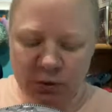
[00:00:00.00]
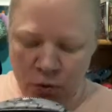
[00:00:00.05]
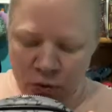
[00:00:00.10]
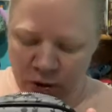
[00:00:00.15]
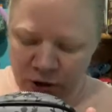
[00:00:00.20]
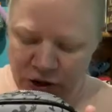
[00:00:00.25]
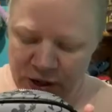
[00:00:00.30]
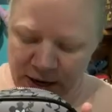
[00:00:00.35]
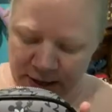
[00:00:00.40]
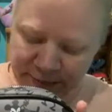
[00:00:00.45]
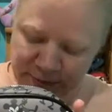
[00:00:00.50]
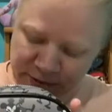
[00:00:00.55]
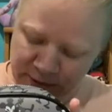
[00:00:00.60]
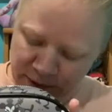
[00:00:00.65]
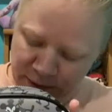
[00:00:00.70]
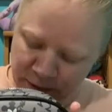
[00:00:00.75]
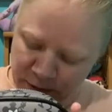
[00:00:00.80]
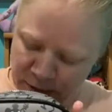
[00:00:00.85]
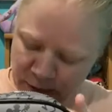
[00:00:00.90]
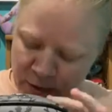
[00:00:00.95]
or
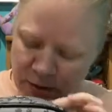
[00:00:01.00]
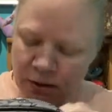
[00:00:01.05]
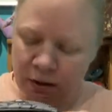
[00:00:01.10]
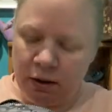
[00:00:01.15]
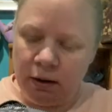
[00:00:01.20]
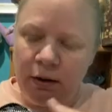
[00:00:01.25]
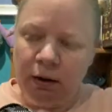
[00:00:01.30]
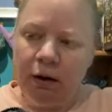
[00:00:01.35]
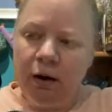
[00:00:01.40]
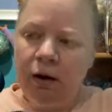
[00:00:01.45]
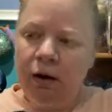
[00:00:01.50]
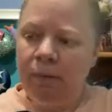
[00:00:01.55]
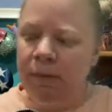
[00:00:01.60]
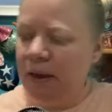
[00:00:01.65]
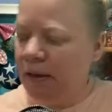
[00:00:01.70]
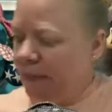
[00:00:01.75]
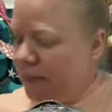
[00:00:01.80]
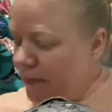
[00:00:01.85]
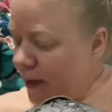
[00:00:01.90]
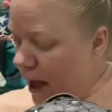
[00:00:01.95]
chapstick.
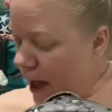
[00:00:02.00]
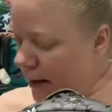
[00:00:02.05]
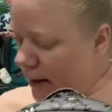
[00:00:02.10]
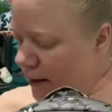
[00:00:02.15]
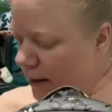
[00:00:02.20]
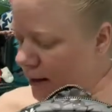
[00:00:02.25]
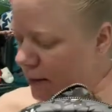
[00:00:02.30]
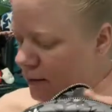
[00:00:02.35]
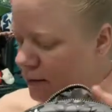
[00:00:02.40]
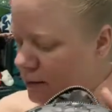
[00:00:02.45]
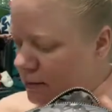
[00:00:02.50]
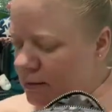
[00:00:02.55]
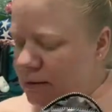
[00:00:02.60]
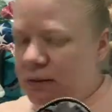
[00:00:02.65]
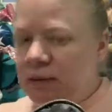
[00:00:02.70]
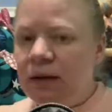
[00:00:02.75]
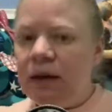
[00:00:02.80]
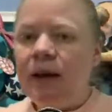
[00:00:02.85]
And that is